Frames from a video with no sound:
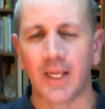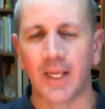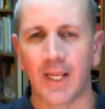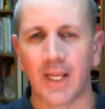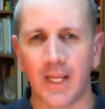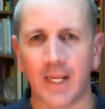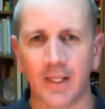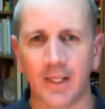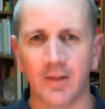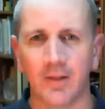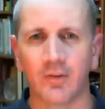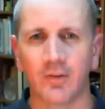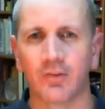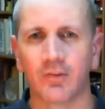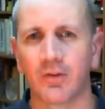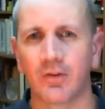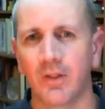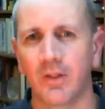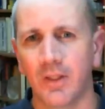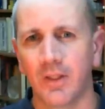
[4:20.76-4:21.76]

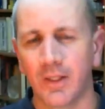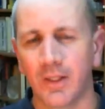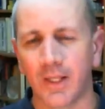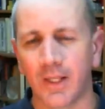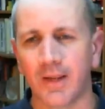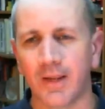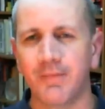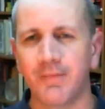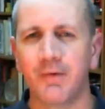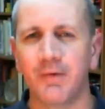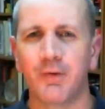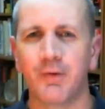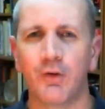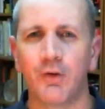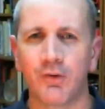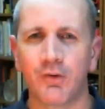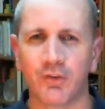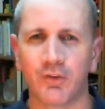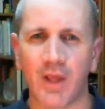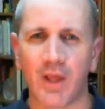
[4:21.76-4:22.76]
is even if you
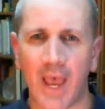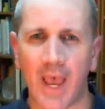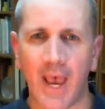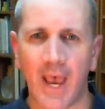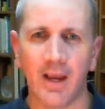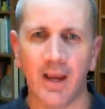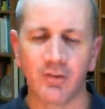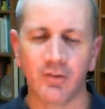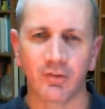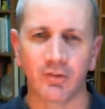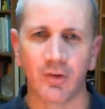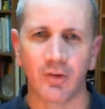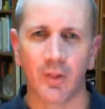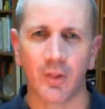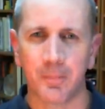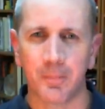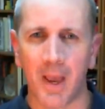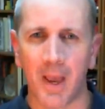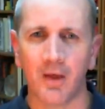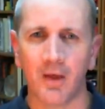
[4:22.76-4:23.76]
just hash
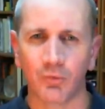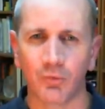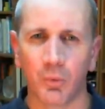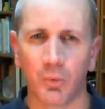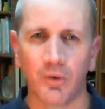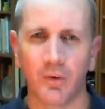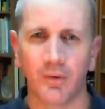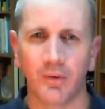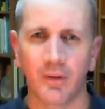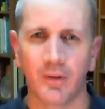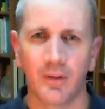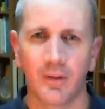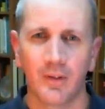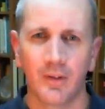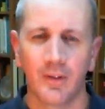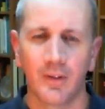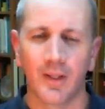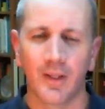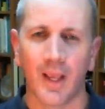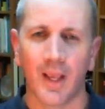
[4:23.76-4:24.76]
the password
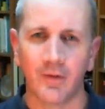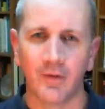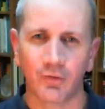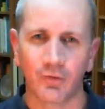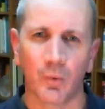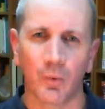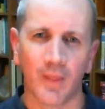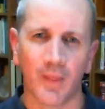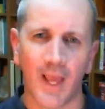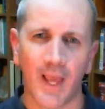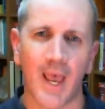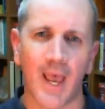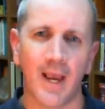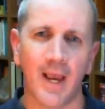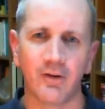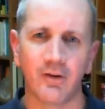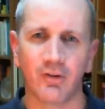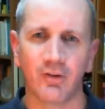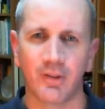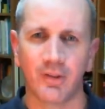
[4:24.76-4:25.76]
and store that
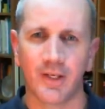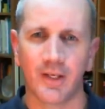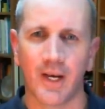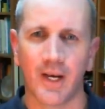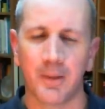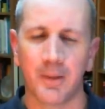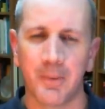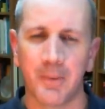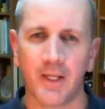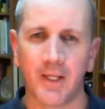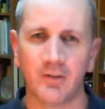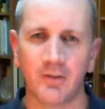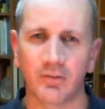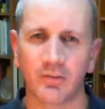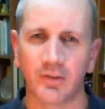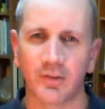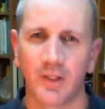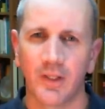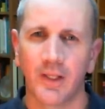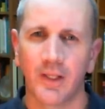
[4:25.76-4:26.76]
hash in the
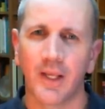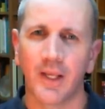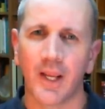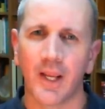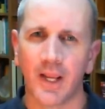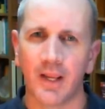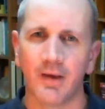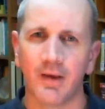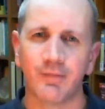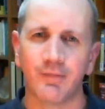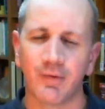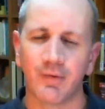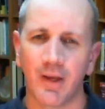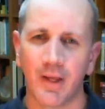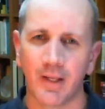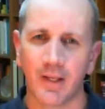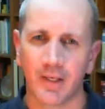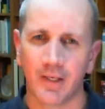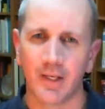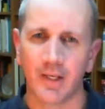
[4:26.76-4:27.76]
database, if
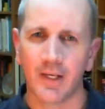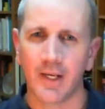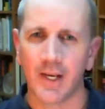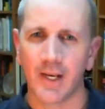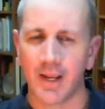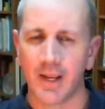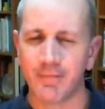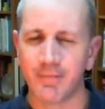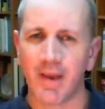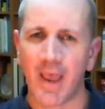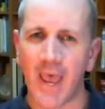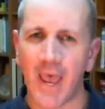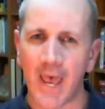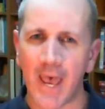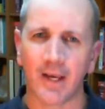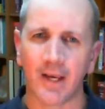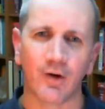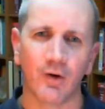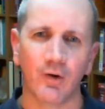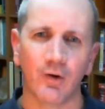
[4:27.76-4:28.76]
a
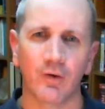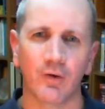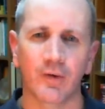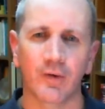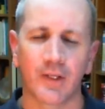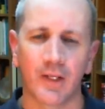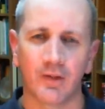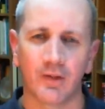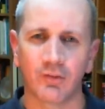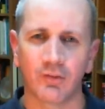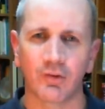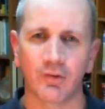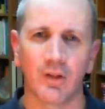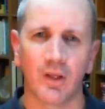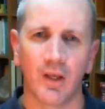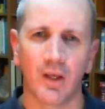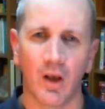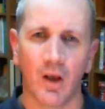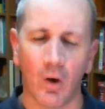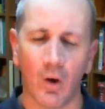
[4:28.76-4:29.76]
hacker gets
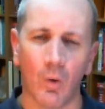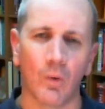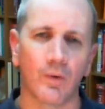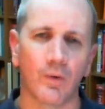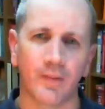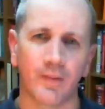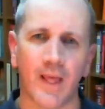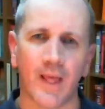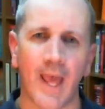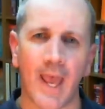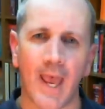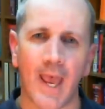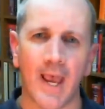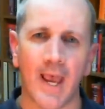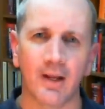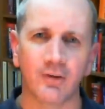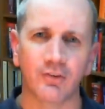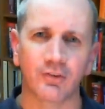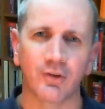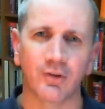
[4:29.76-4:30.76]
a hold of the
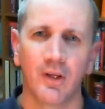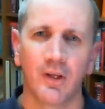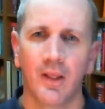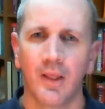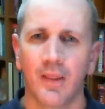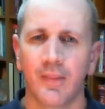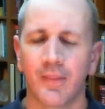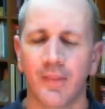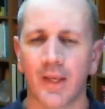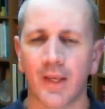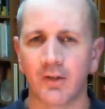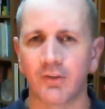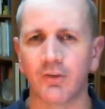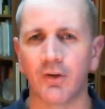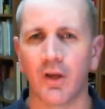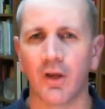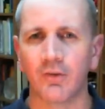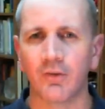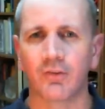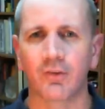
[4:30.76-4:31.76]
hash, they can
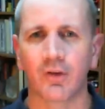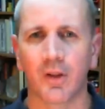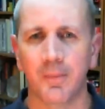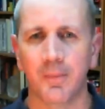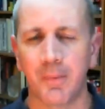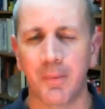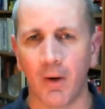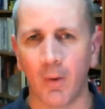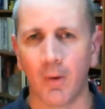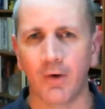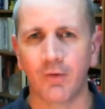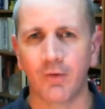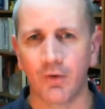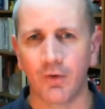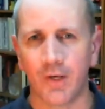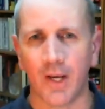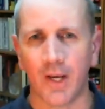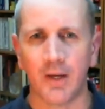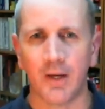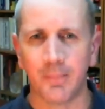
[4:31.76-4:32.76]
just compare it to
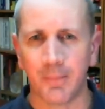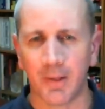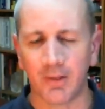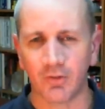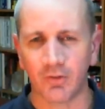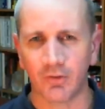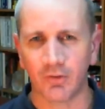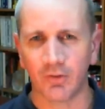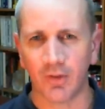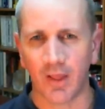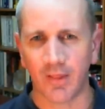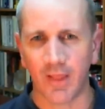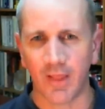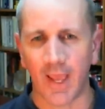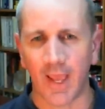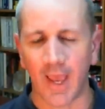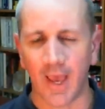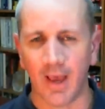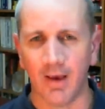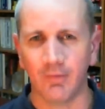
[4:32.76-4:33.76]
databases that they
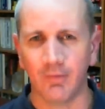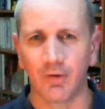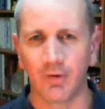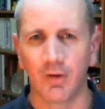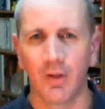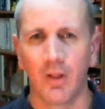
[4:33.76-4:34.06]
have